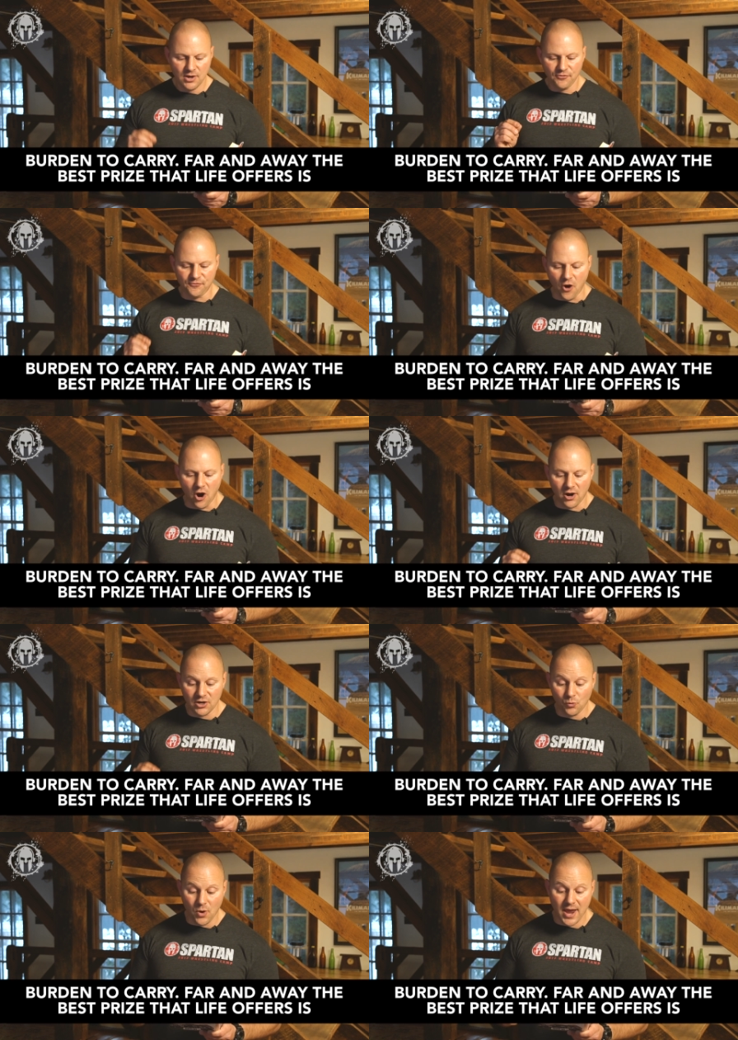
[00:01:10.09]
Far
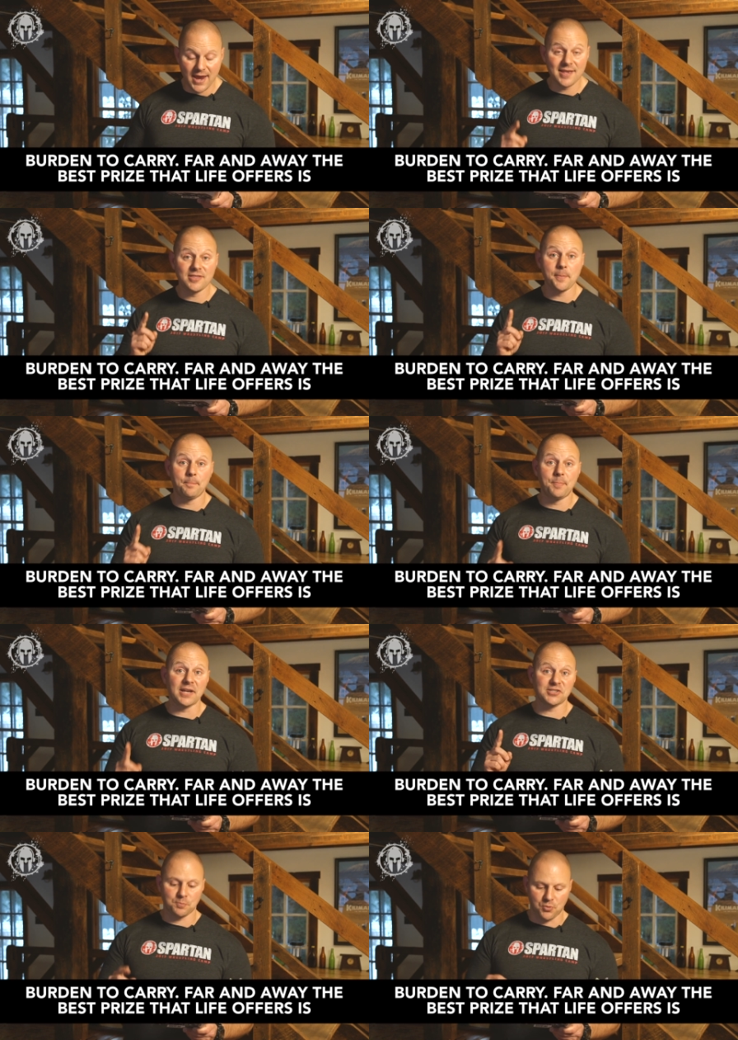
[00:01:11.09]
and away, the
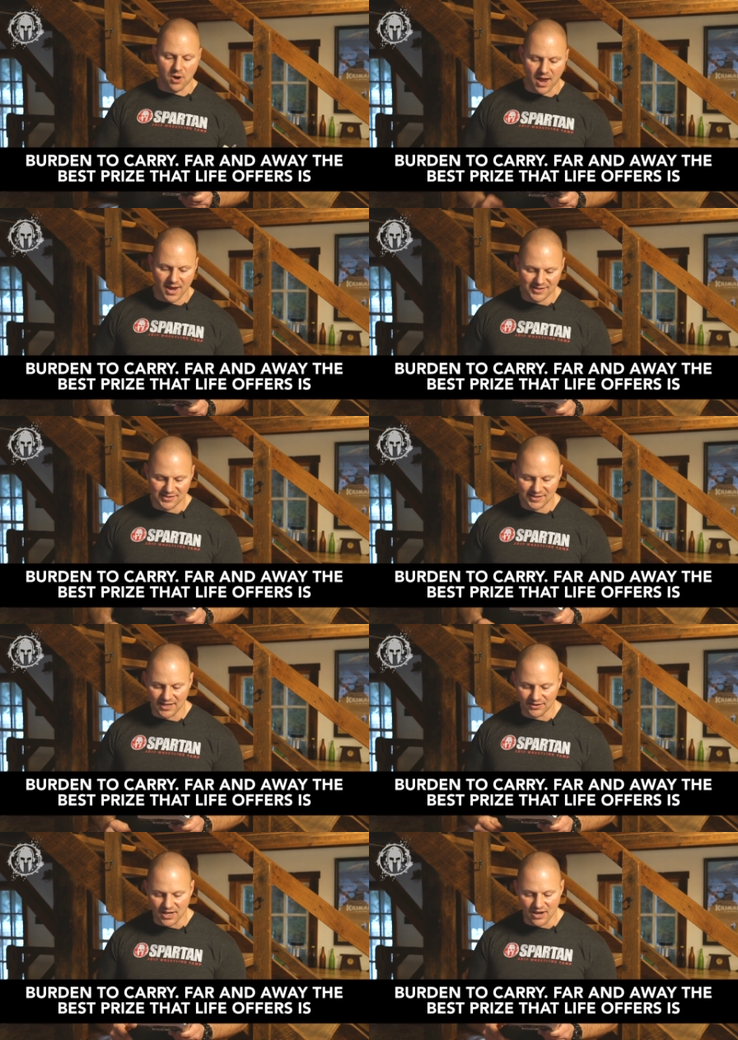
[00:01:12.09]
best prize
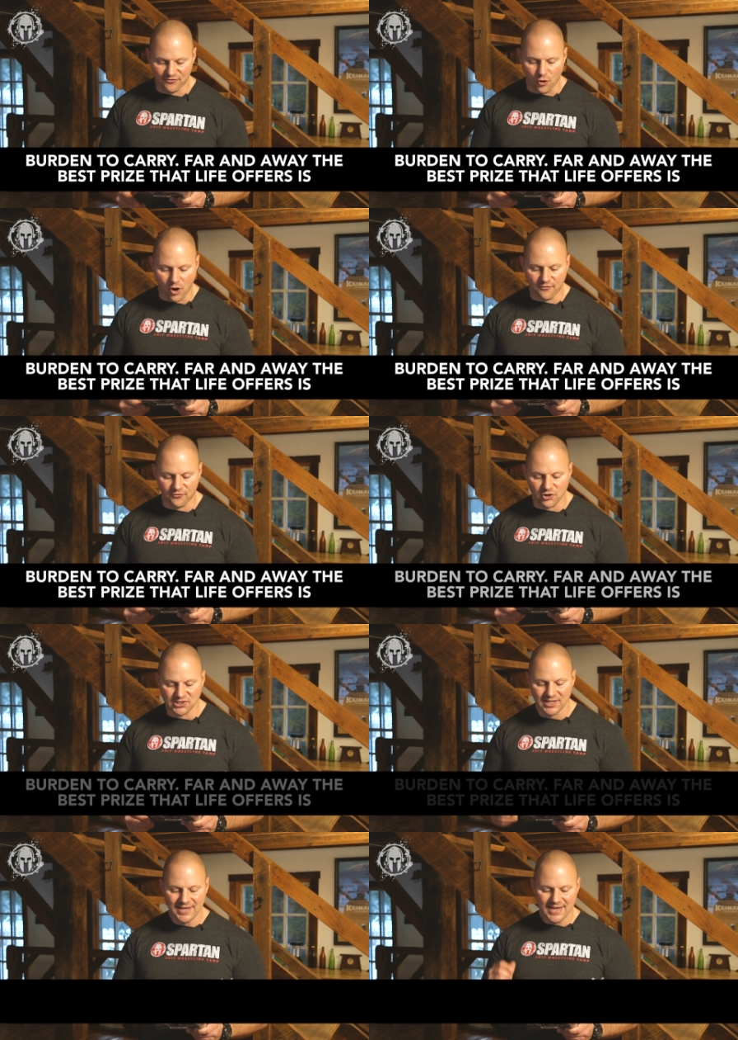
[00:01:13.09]
that life
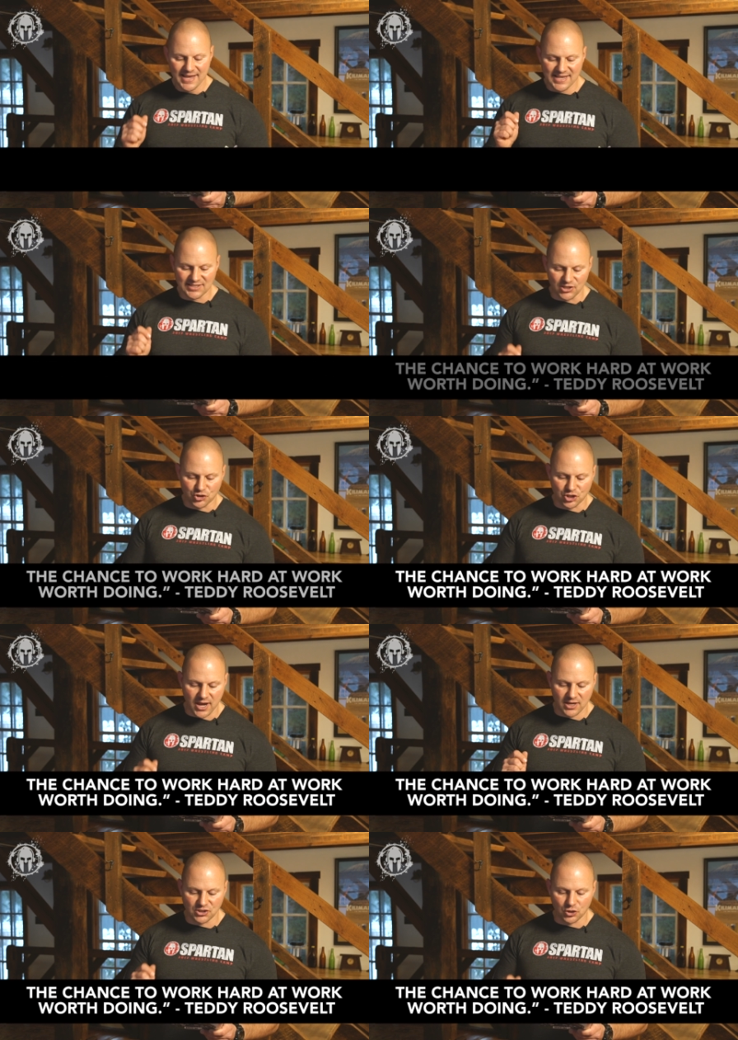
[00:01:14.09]
offers is the
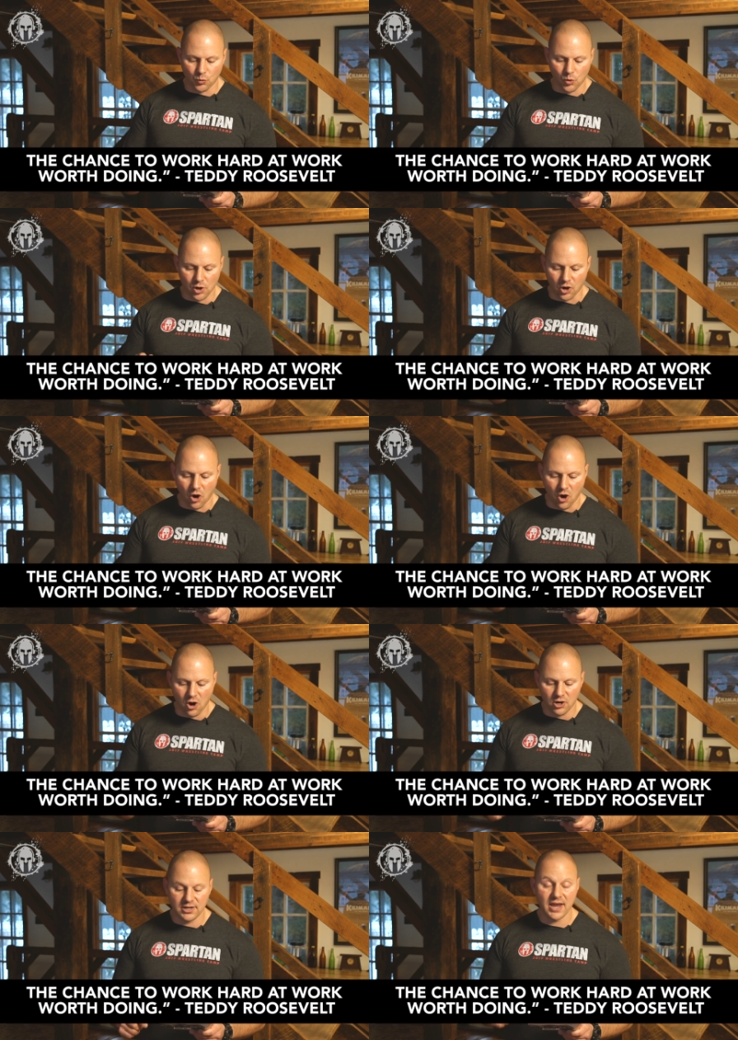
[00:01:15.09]
chance to work
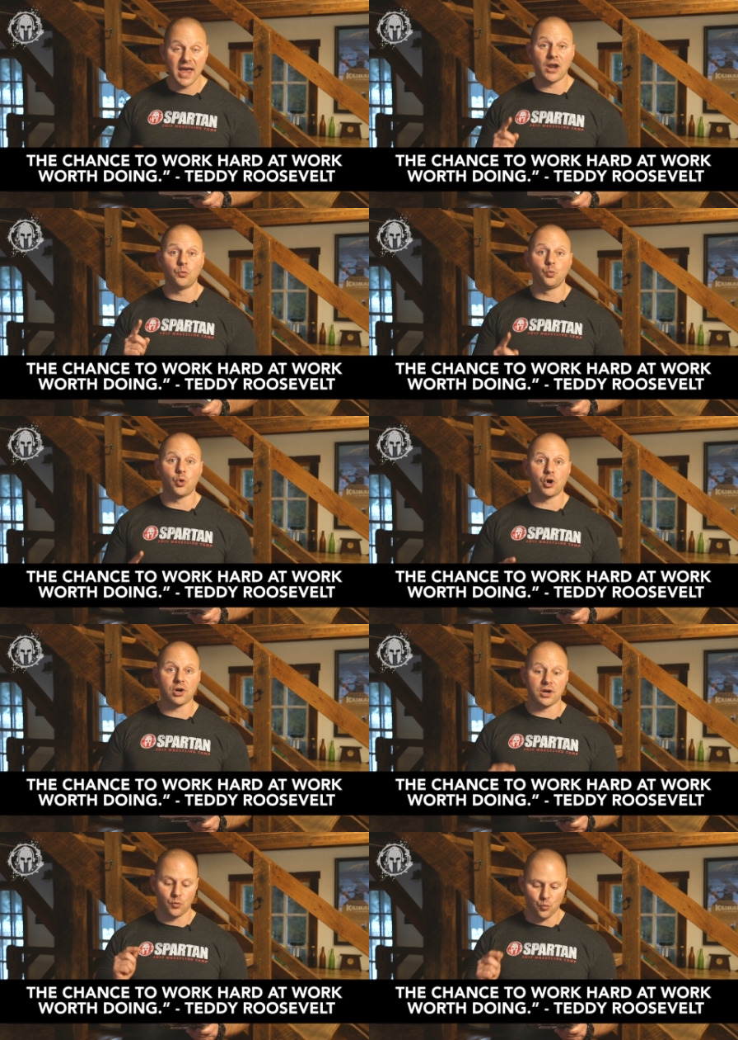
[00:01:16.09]
hard at
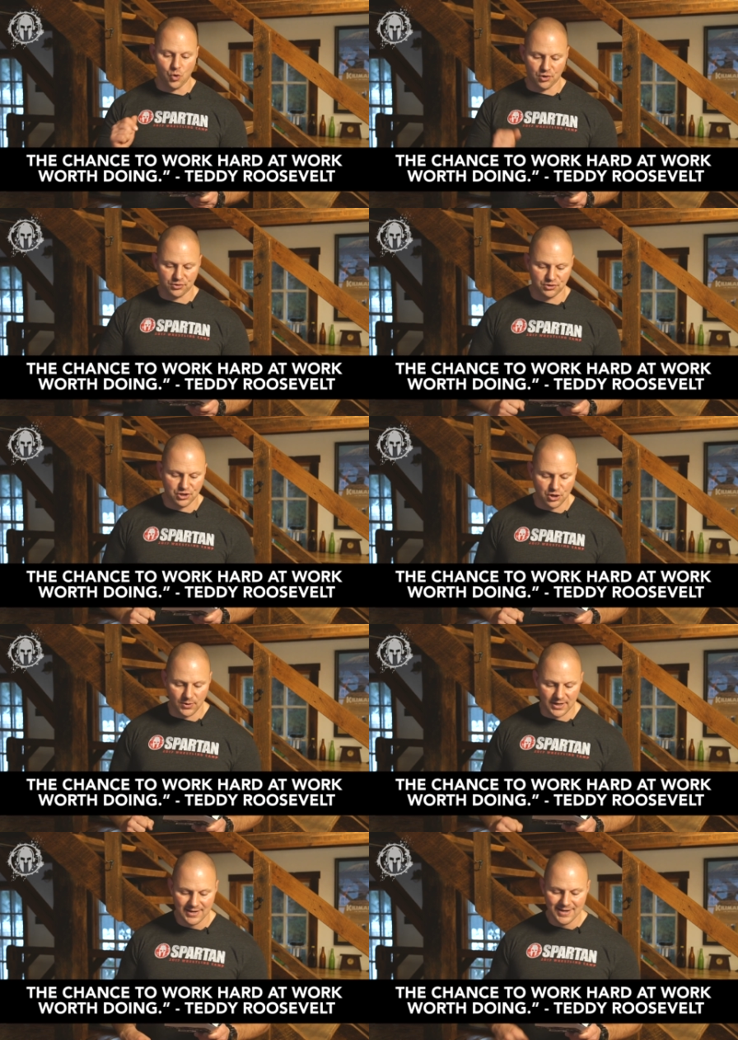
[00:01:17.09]
work worth
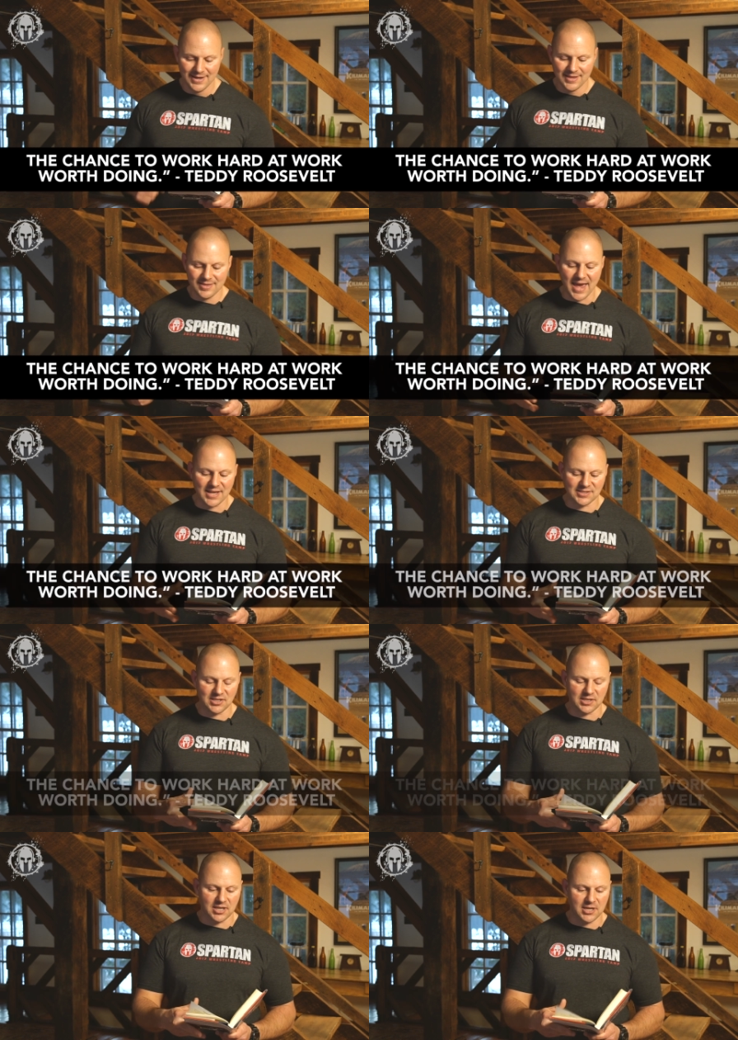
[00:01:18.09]
doing. That's
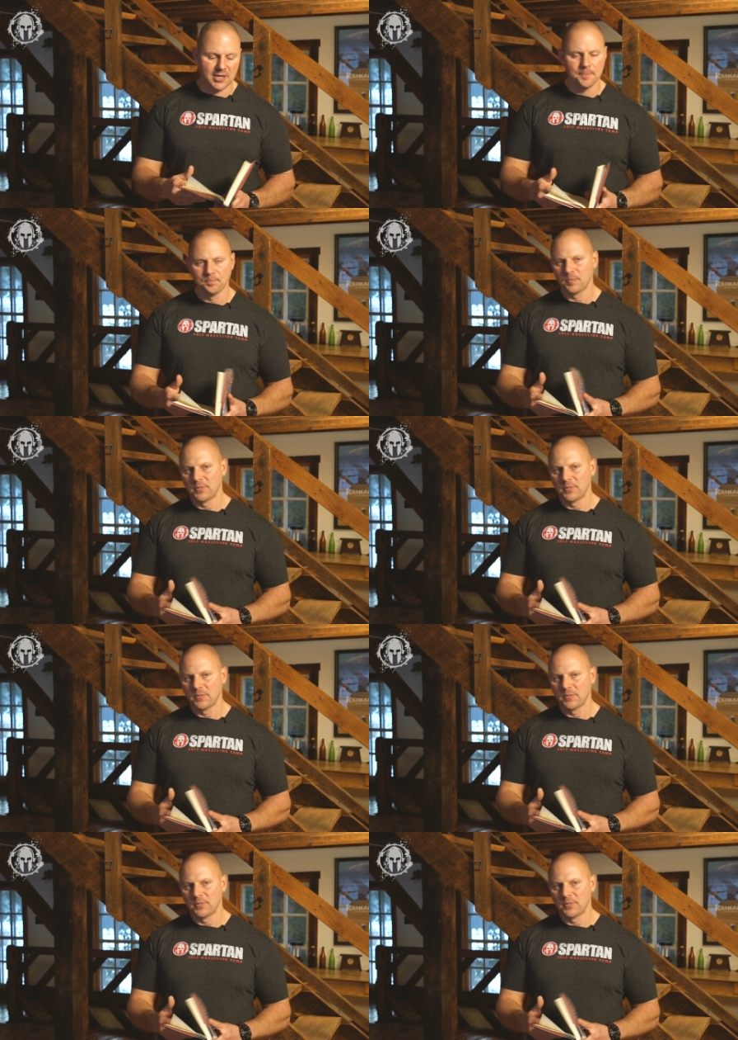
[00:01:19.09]
the key.